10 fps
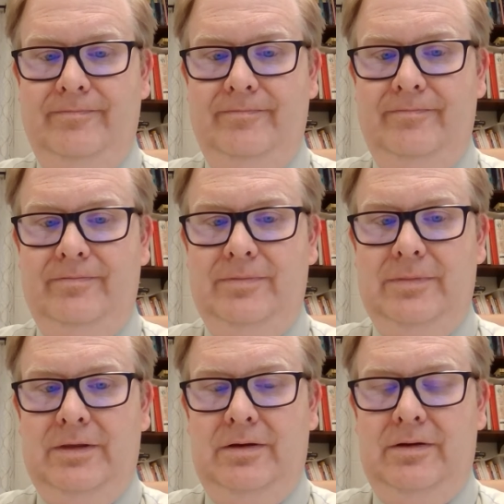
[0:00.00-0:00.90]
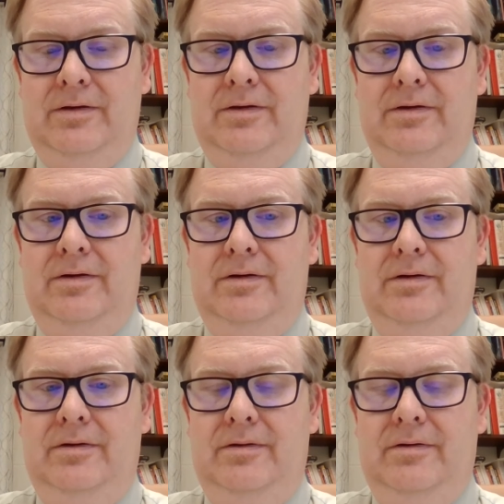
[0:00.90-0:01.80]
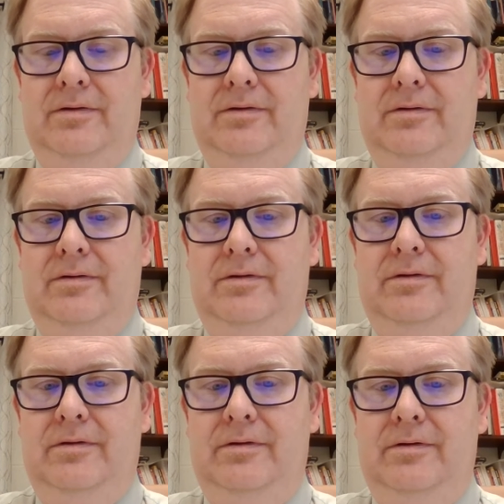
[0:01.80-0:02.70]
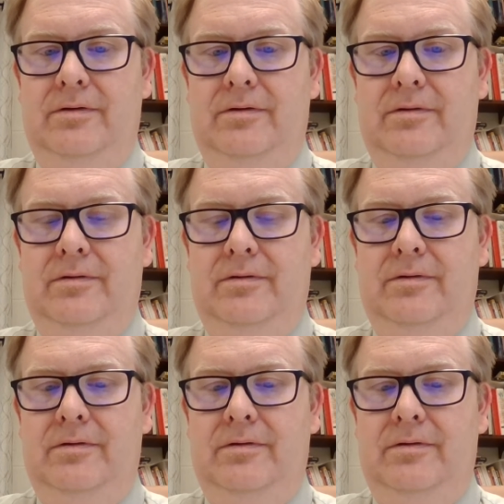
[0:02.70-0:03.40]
(silence)